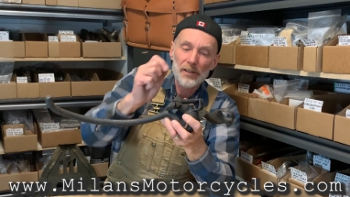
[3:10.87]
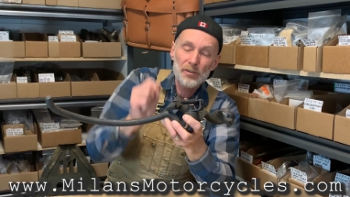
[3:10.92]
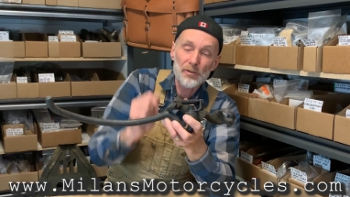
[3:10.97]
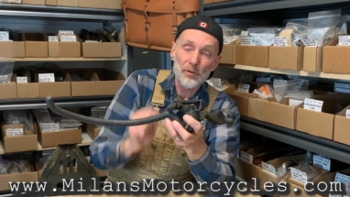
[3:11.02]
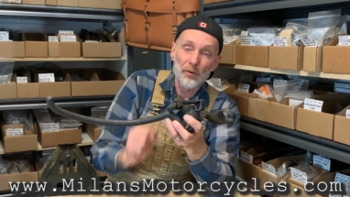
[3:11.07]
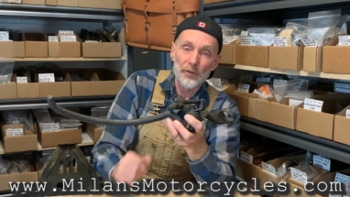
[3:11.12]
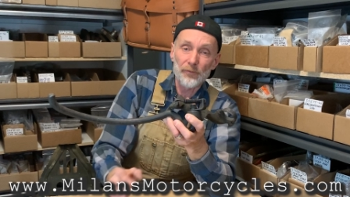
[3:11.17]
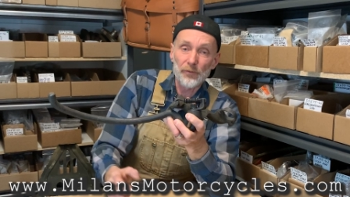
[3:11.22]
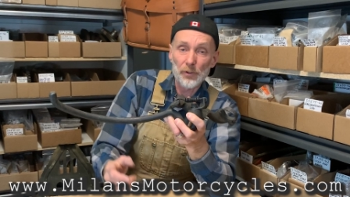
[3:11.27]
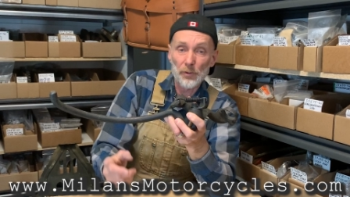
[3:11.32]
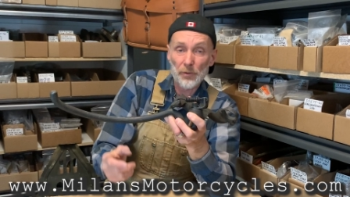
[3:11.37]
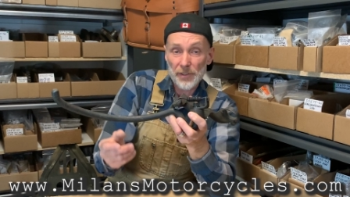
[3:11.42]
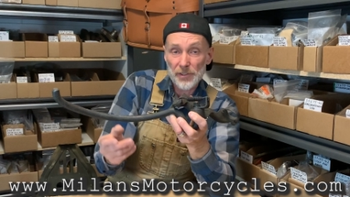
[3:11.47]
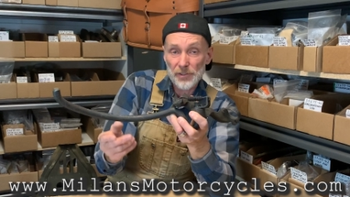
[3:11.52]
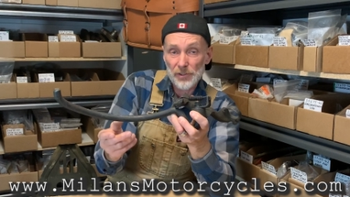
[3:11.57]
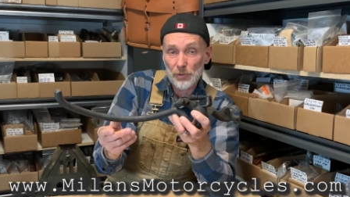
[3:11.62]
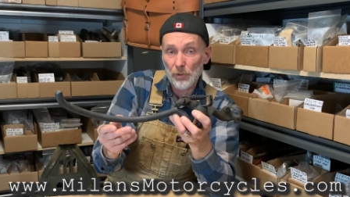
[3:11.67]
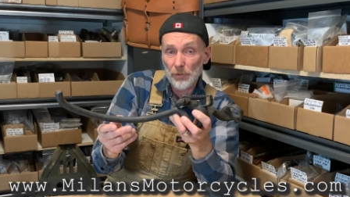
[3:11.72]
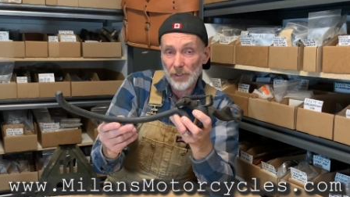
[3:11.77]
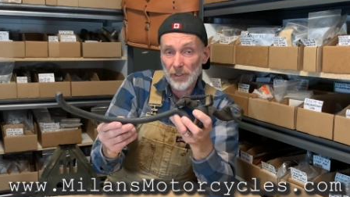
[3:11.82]
So if you're
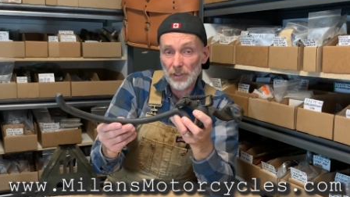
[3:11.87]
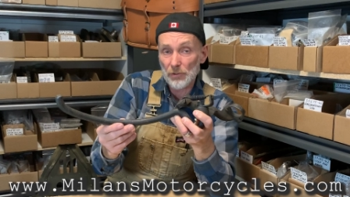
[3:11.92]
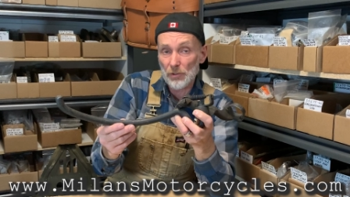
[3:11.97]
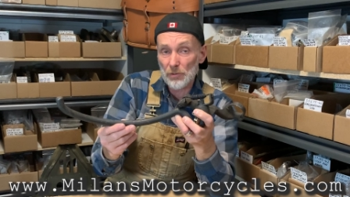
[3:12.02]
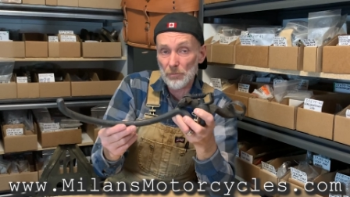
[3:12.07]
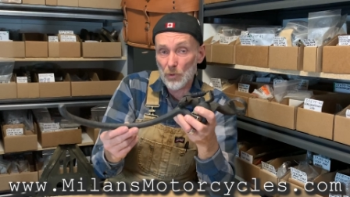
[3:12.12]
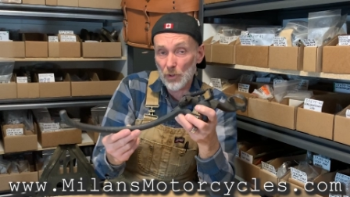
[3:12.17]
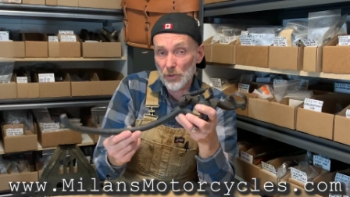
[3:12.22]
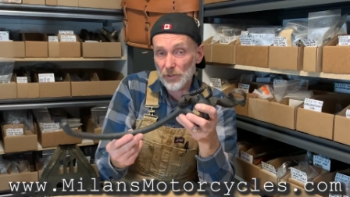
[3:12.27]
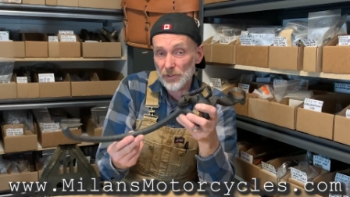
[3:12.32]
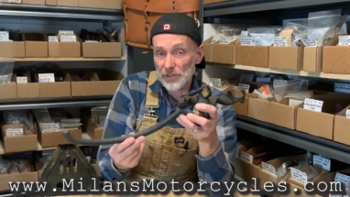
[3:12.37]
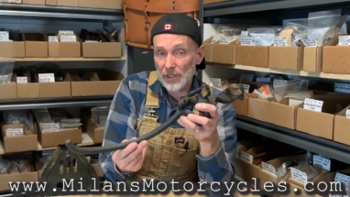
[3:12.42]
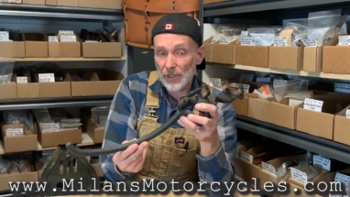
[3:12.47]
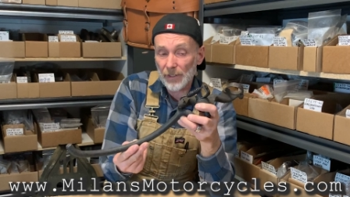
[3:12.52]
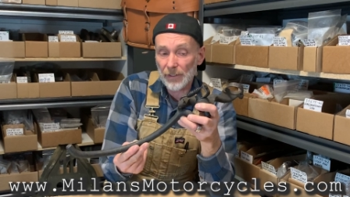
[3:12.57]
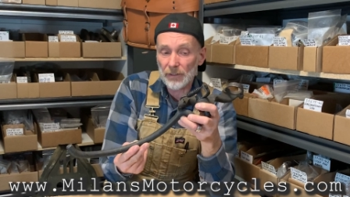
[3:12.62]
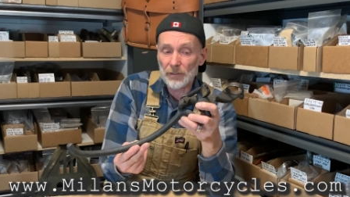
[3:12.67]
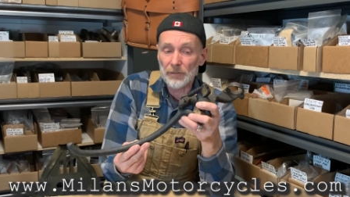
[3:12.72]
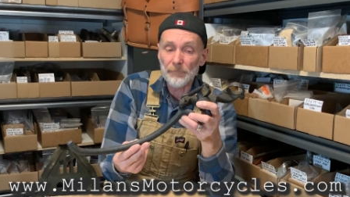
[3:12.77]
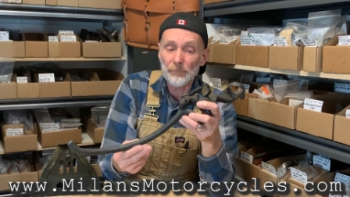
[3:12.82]
restoring your
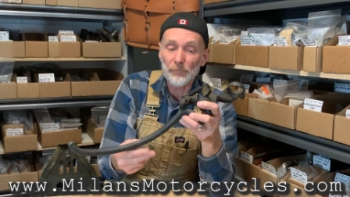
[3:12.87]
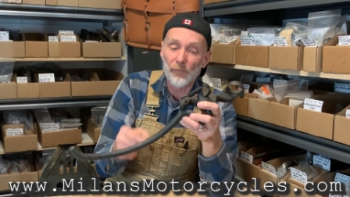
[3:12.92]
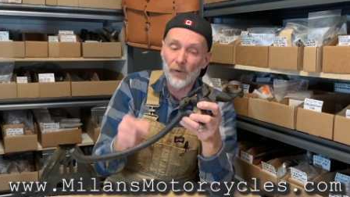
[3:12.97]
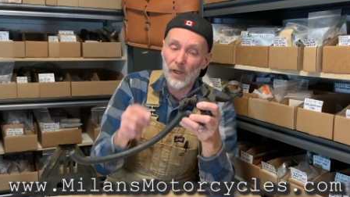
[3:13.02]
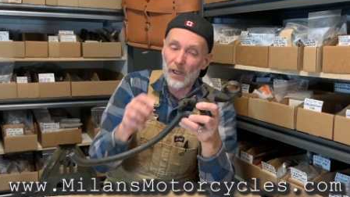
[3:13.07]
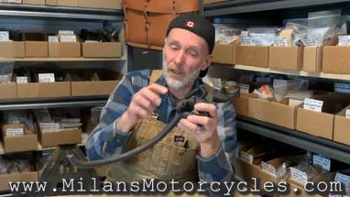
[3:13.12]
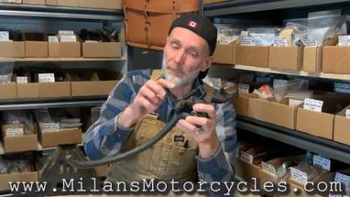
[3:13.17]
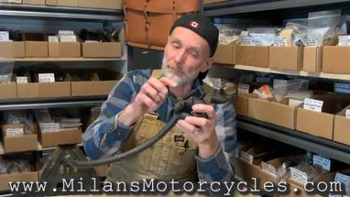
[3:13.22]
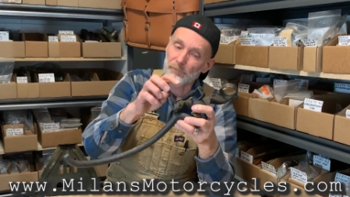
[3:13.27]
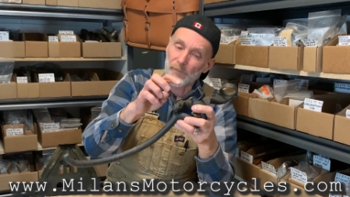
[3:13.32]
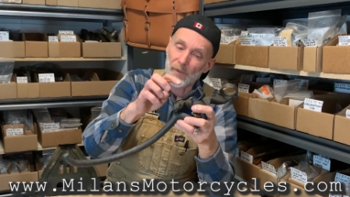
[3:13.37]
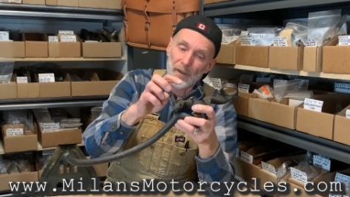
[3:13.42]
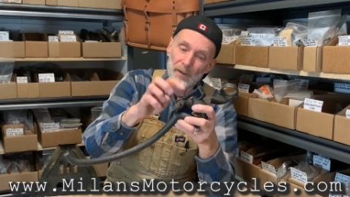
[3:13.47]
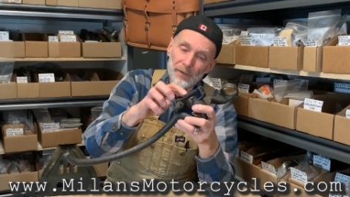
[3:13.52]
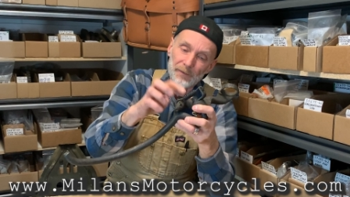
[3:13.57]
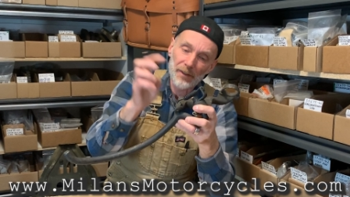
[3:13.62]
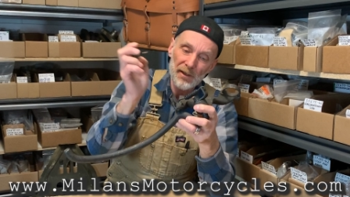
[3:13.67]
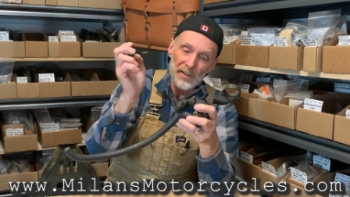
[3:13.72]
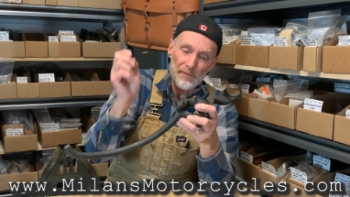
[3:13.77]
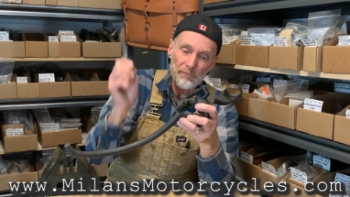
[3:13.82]
motorcycle, well,
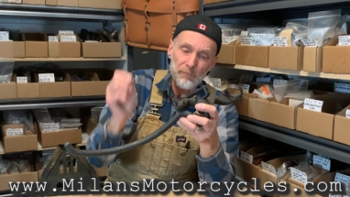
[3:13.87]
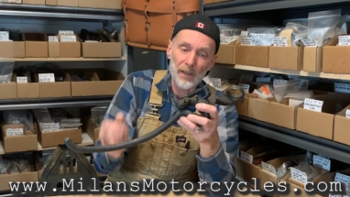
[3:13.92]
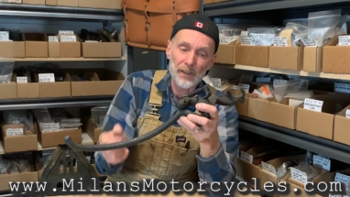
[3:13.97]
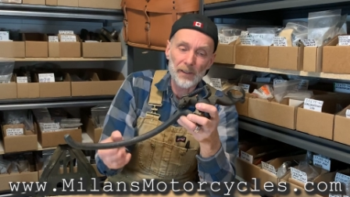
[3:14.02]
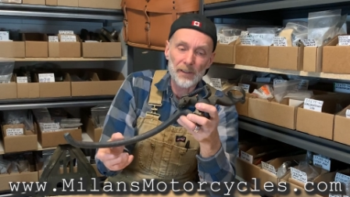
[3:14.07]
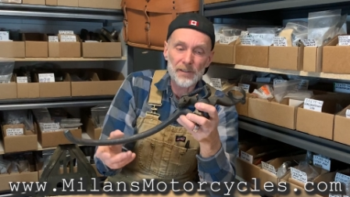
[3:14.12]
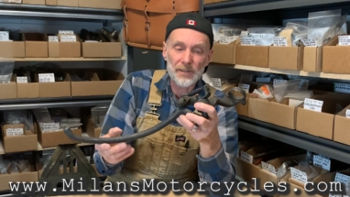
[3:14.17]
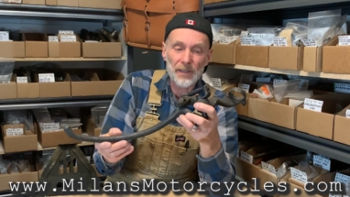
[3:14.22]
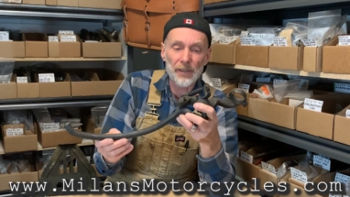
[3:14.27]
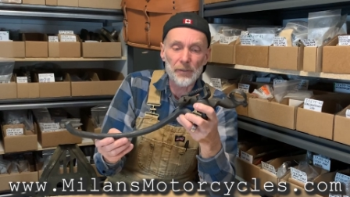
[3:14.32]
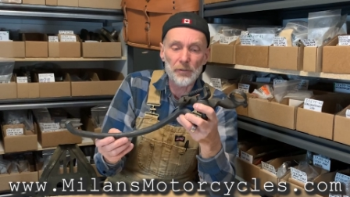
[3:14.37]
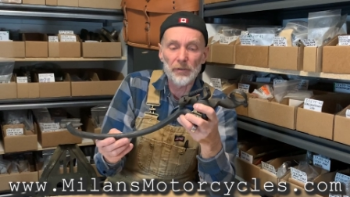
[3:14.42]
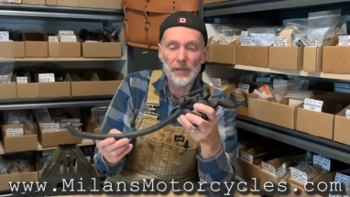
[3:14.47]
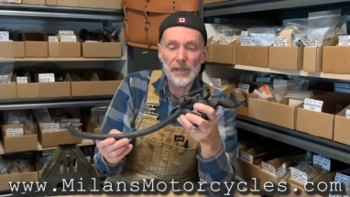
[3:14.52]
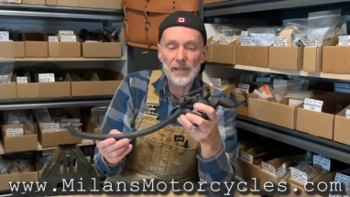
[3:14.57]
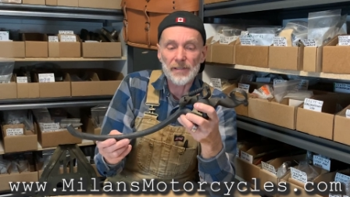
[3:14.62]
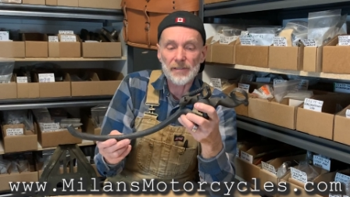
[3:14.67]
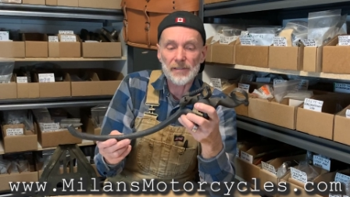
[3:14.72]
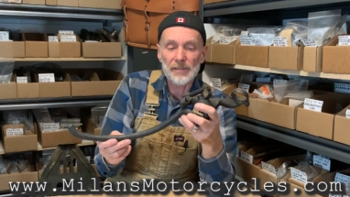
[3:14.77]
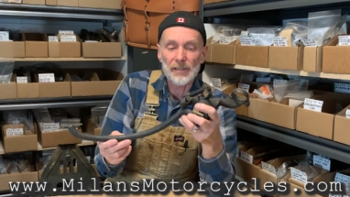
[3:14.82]
this one, it's
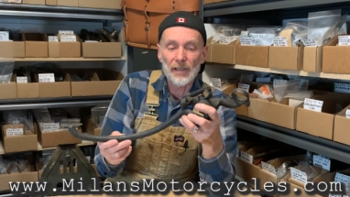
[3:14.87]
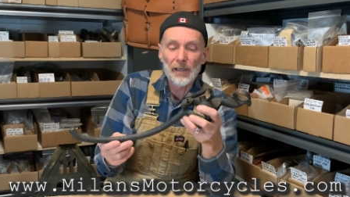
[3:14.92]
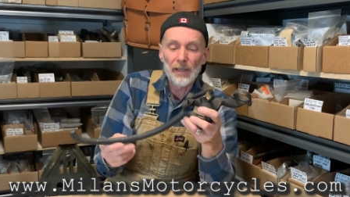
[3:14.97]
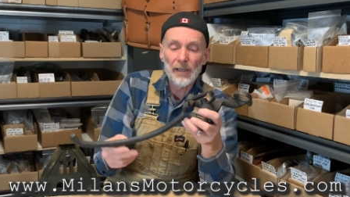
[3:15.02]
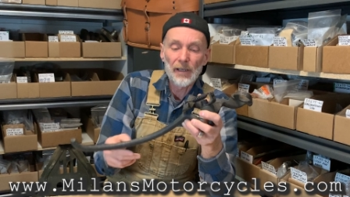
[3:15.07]
NOS.